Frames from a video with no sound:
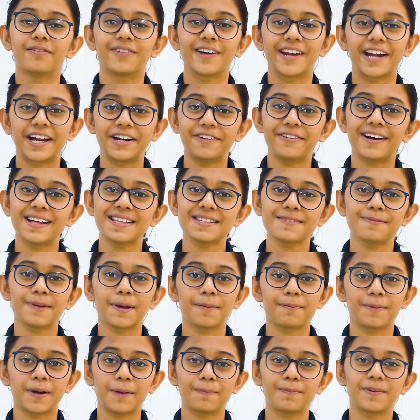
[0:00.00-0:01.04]
For advance, my
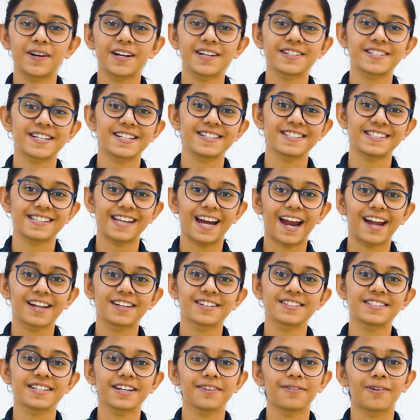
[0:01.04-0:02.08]
preparation
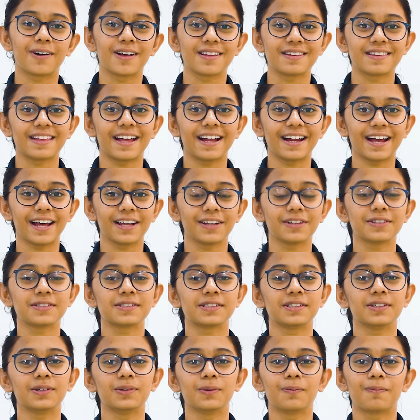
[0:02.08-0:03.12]
strategy was that I used
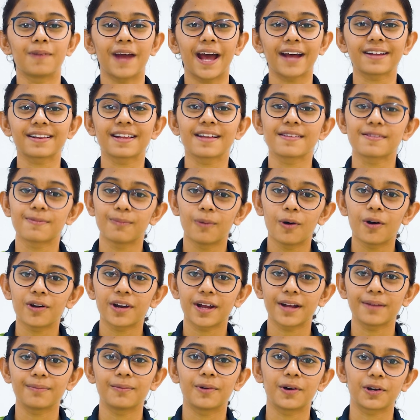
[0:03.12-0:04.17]
to practice more
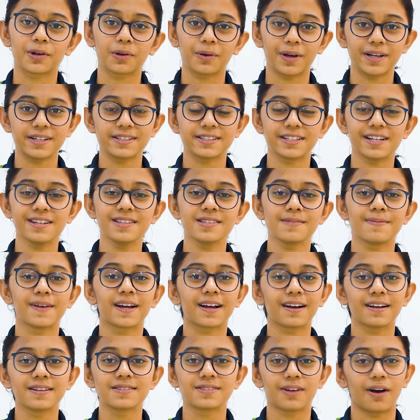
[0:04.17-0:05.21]
and more questions
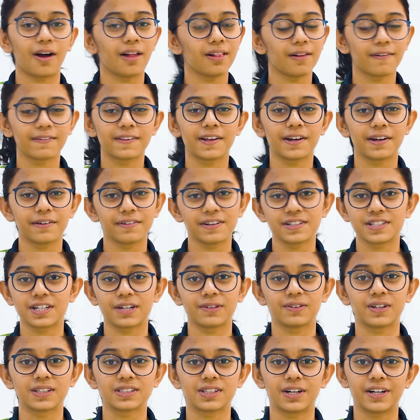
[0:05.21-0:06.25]
because all of the revision
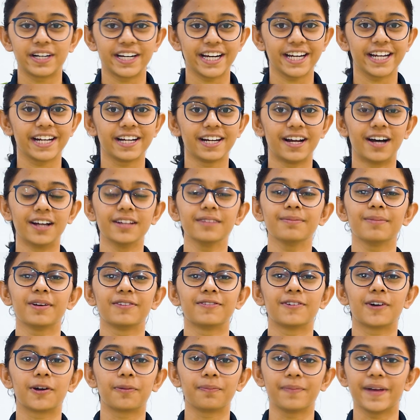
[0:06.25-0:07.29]
was already done
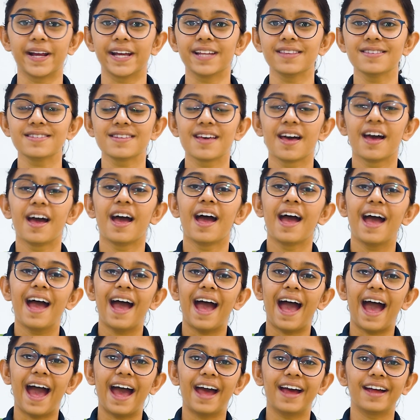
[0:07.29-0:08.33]
before mains,
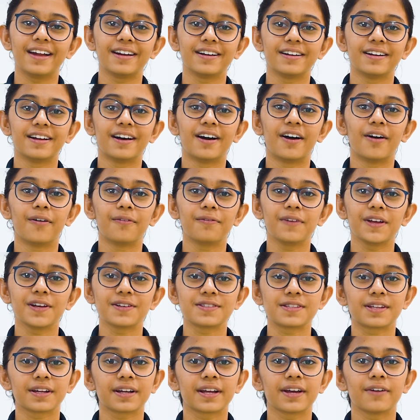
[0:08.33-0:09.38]
and we
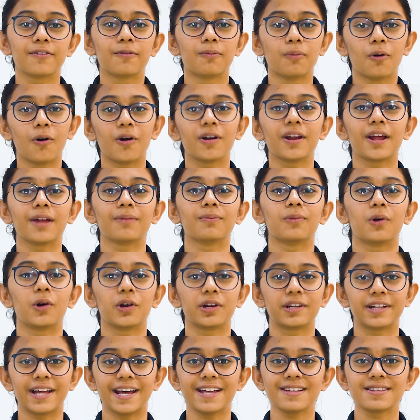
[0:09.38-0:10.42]
used to give more and more
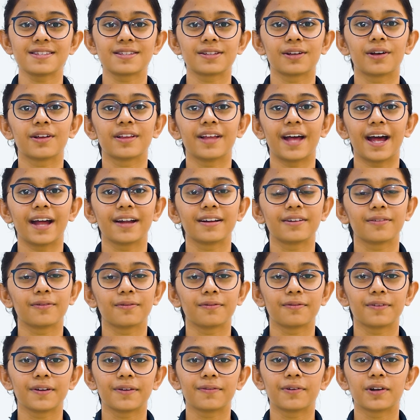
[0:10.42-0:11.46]
tests so that
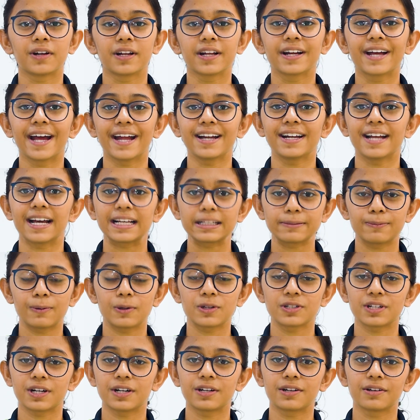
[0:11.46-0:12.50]
we would get
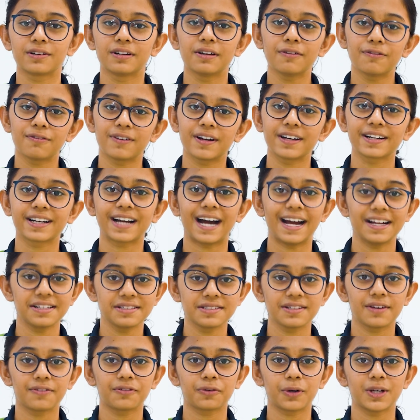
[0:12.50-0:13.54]
exposure to different kinds
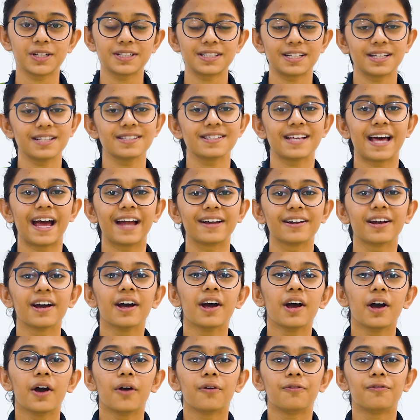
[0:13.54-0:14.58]
of questions and
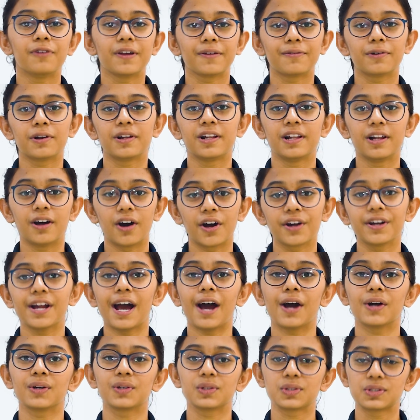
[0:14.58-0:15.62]
we would learn
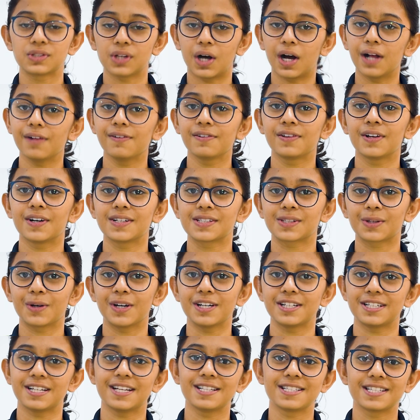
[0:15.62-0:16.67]
how to solve those
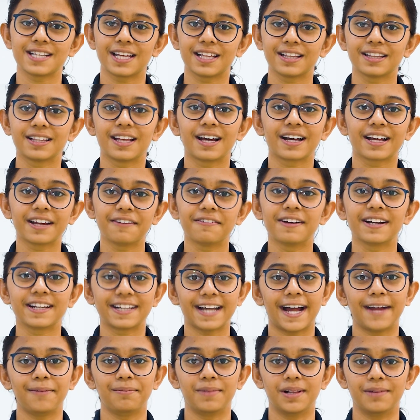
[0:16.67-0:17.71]
questions in the given
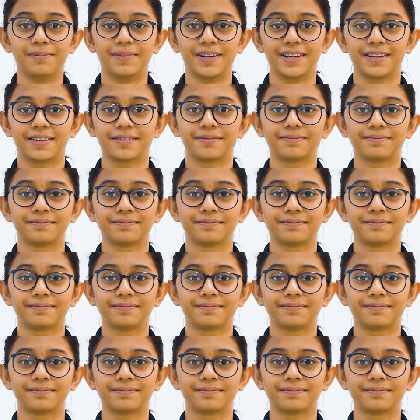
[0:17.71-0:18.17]
time limit.